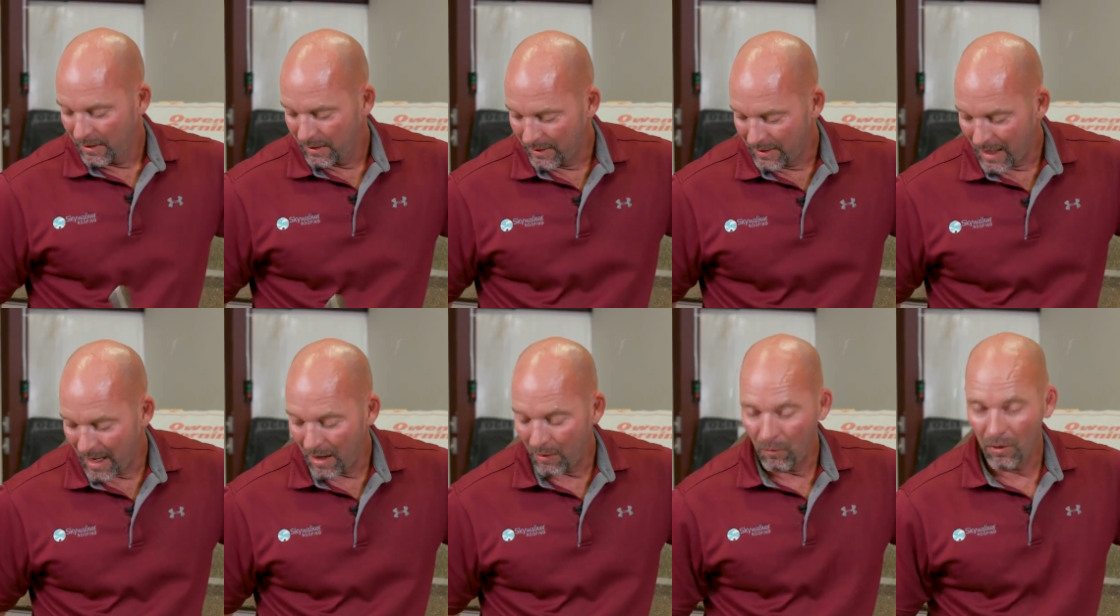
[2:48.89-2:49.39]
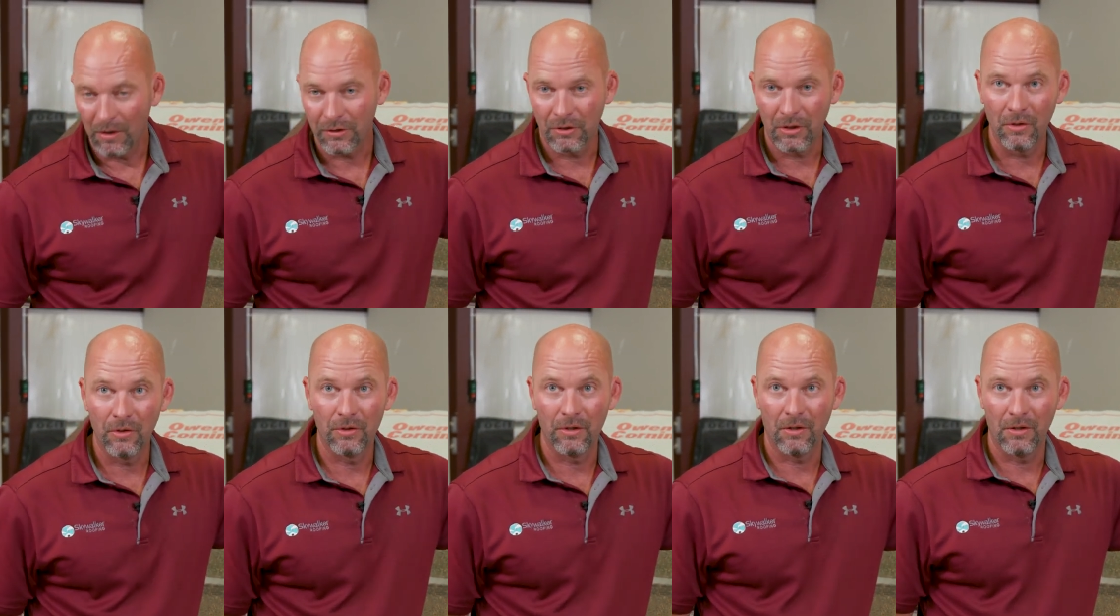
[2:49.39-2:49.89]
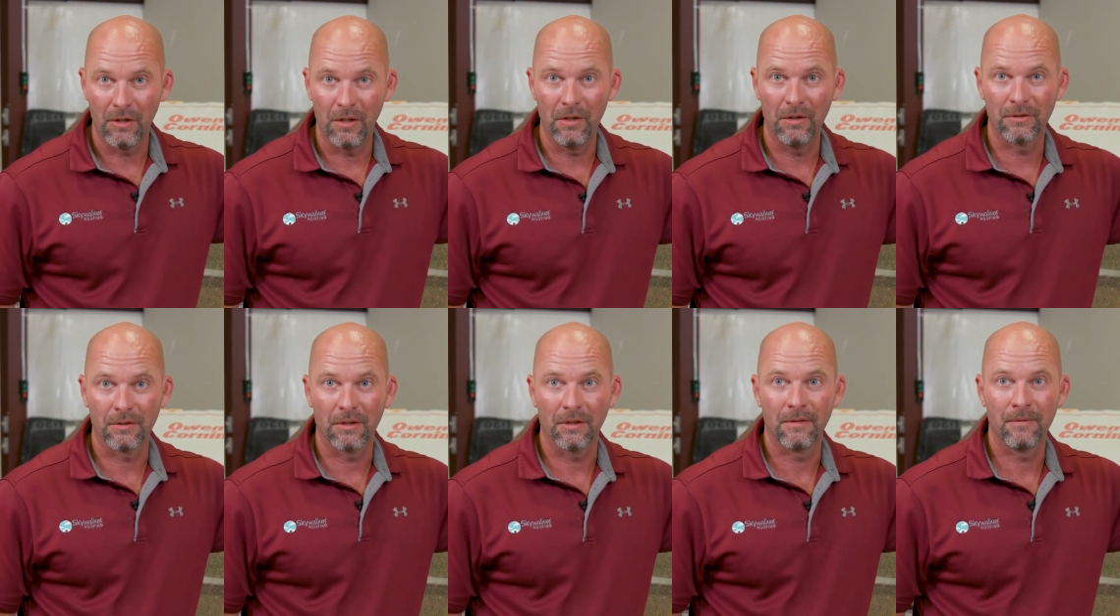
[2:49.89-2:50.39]
Not what tool you're
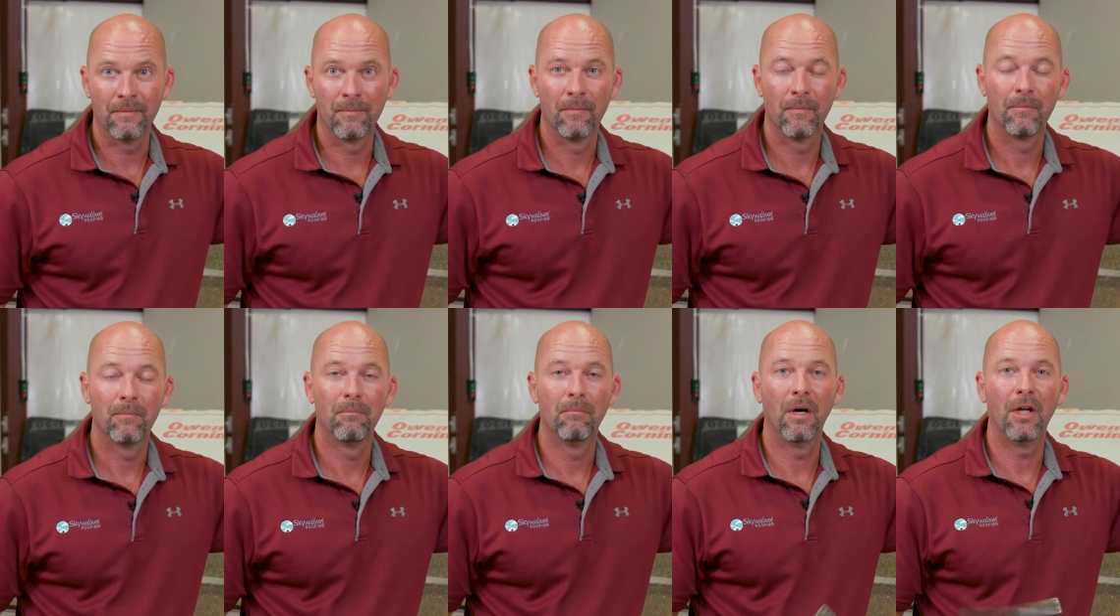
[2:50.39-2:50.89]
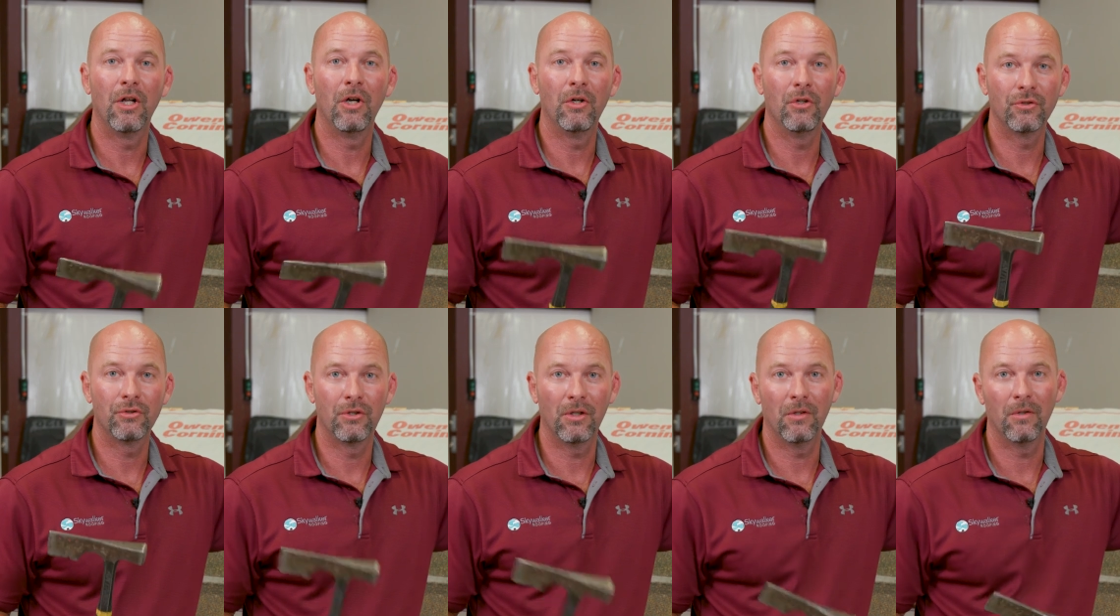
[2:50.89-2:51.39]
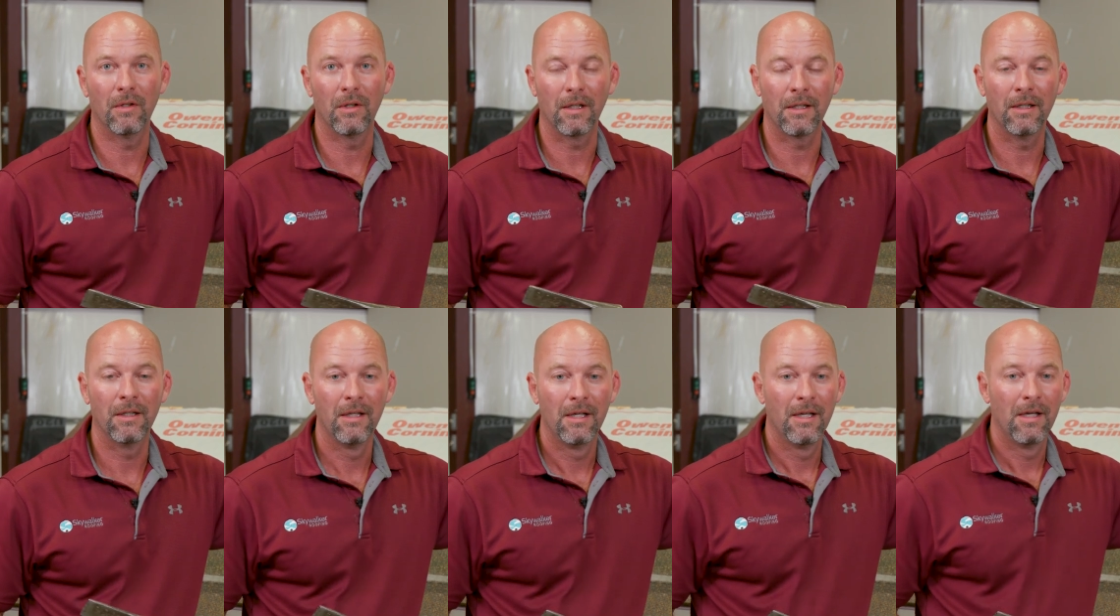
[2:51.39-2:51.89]
using, but who's doing
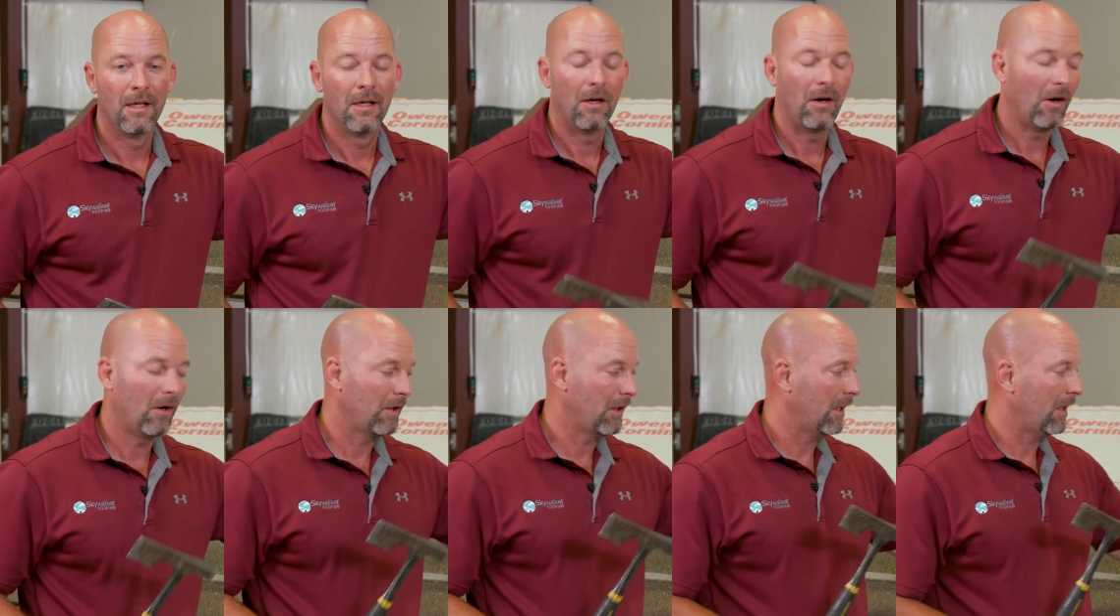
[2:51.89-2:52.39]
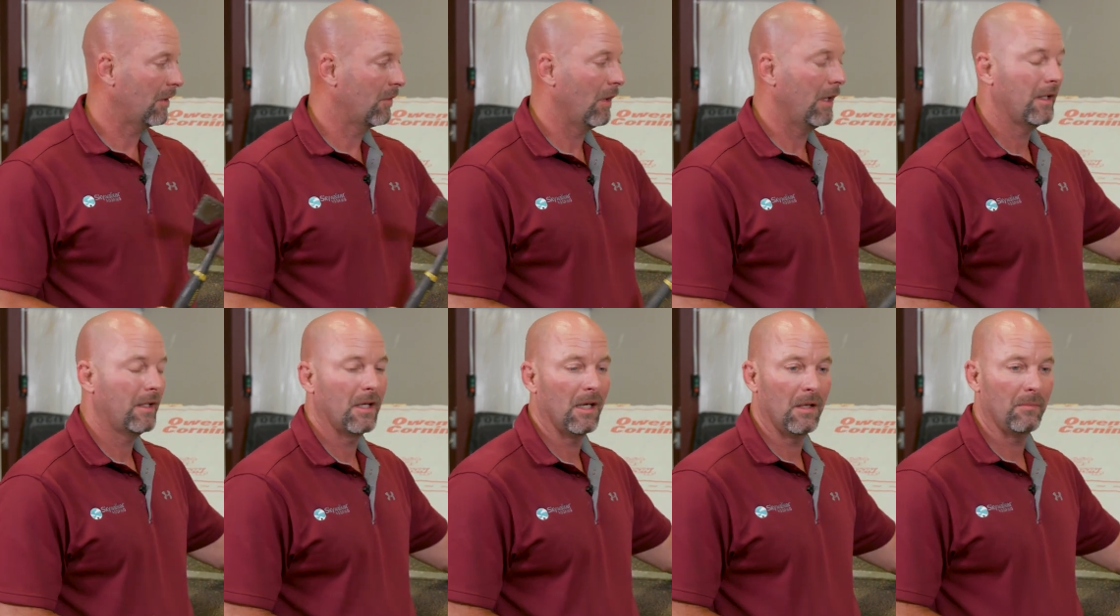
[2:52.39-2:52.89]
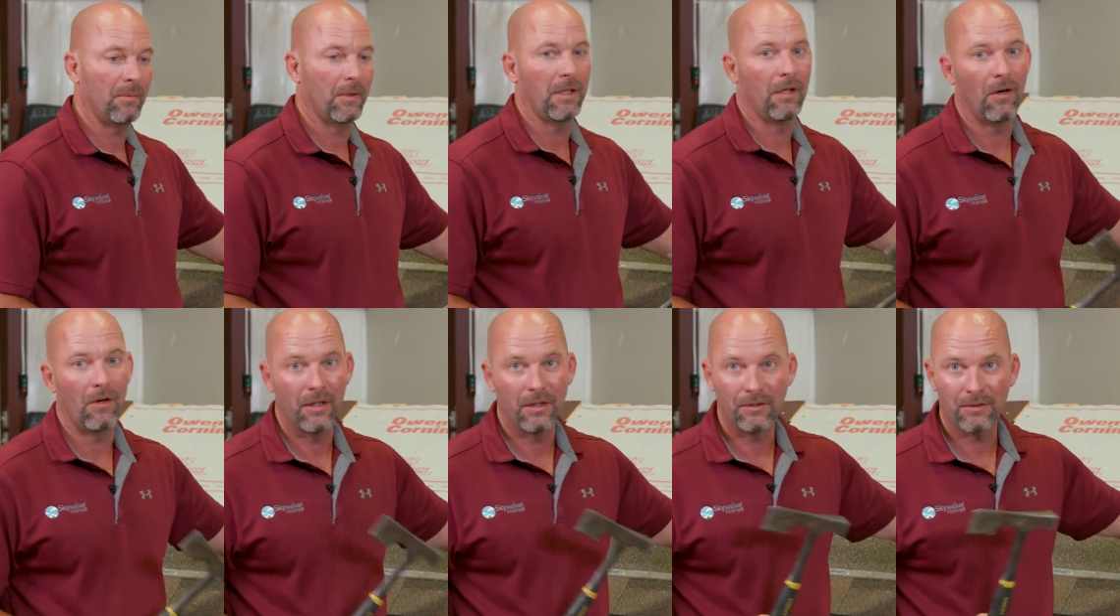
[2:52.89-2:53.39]
it. Are they a great company?
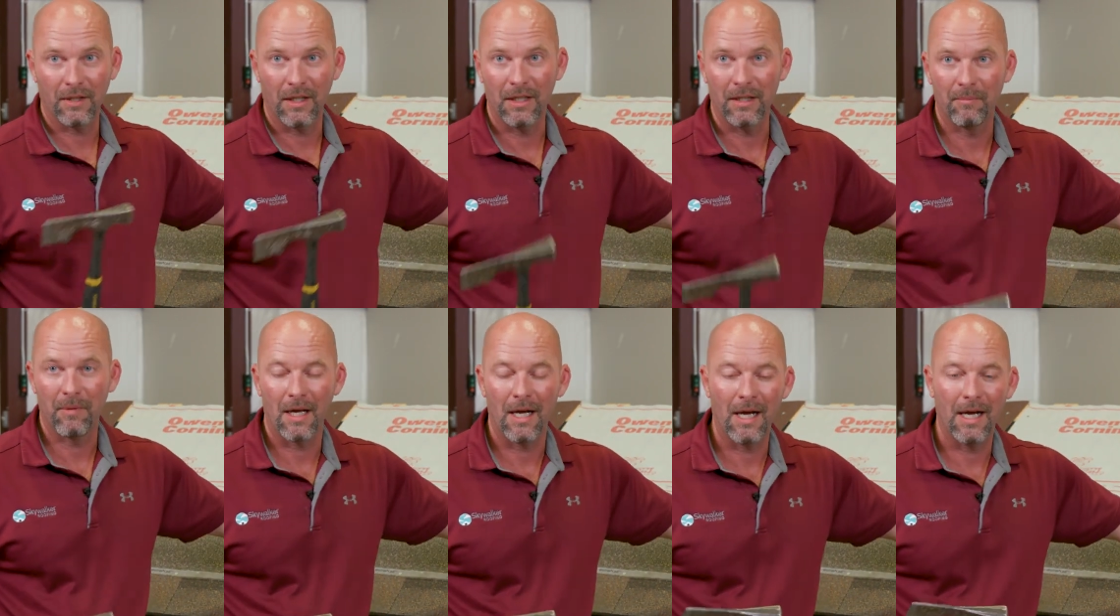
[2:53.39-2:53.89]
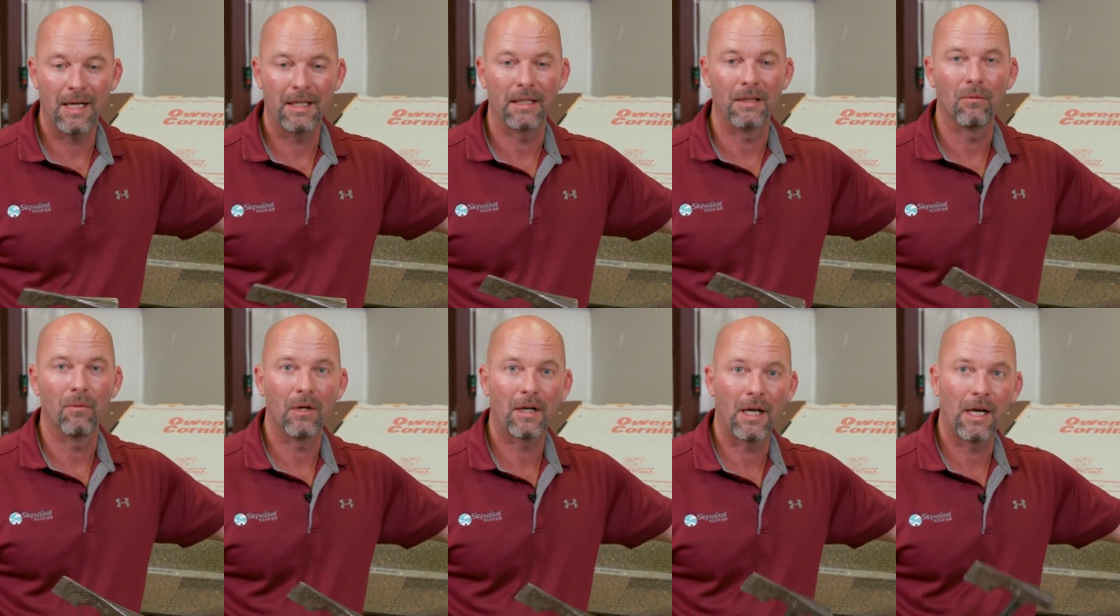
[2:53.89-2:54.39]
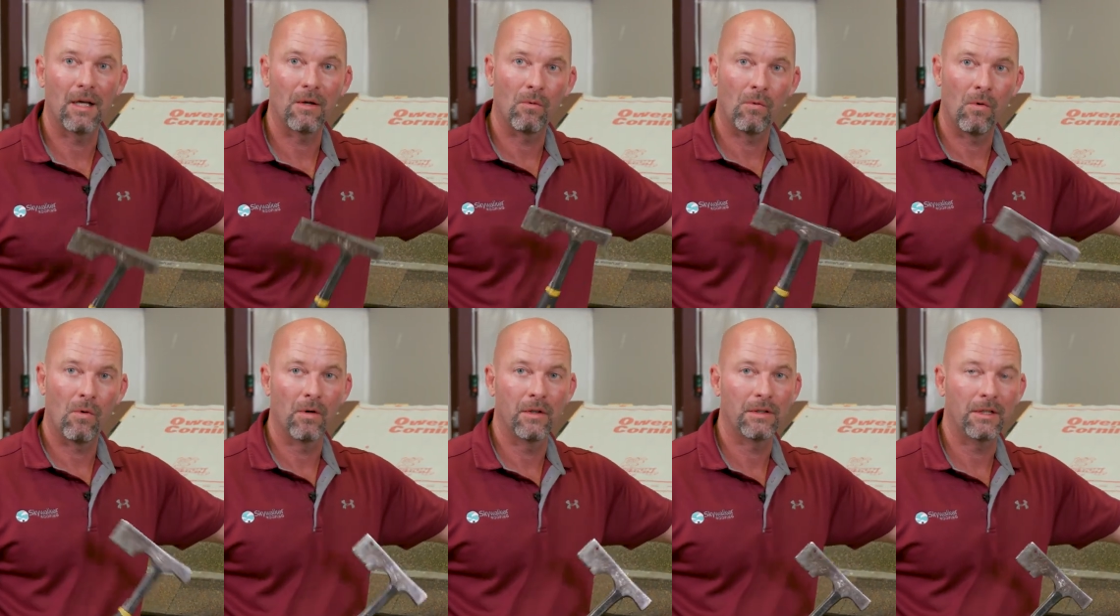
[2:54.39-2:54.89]
Are they standing behind it? What kind of
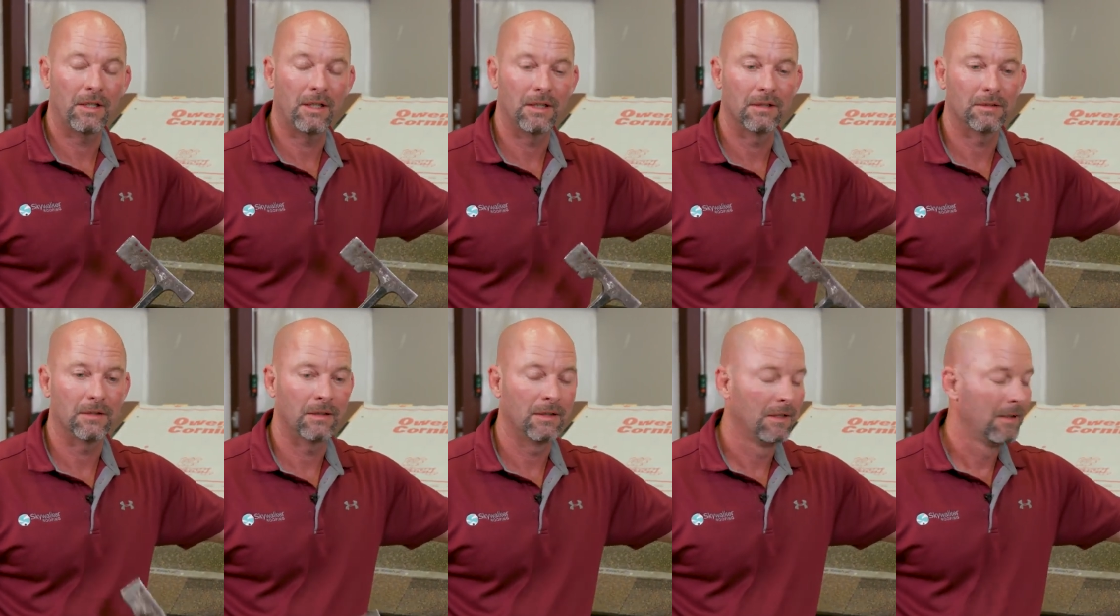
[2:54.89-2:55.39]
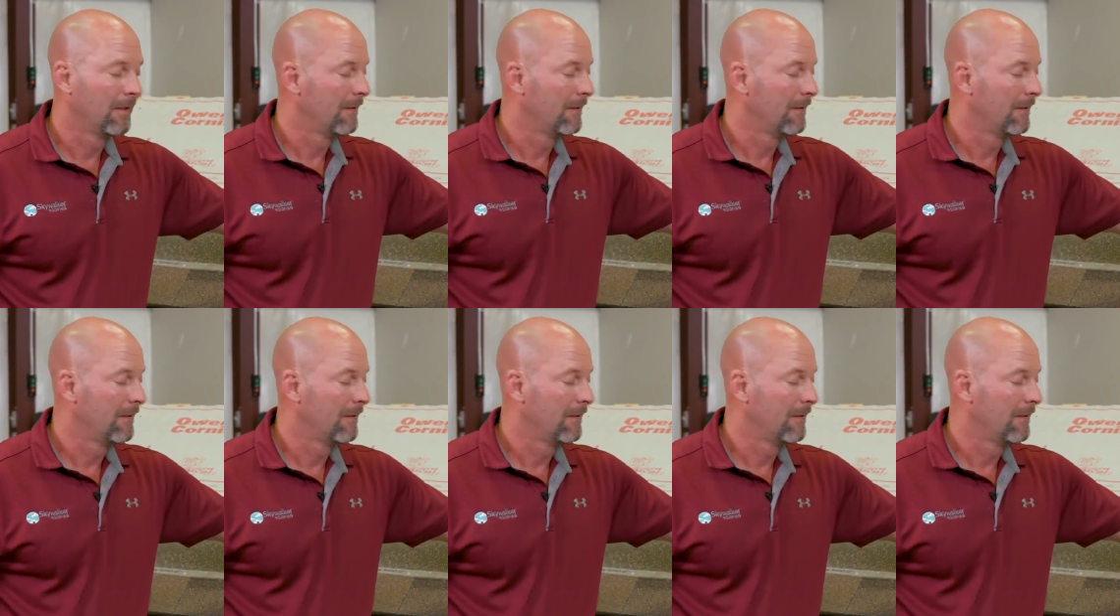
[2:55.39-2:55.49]
warranty is it?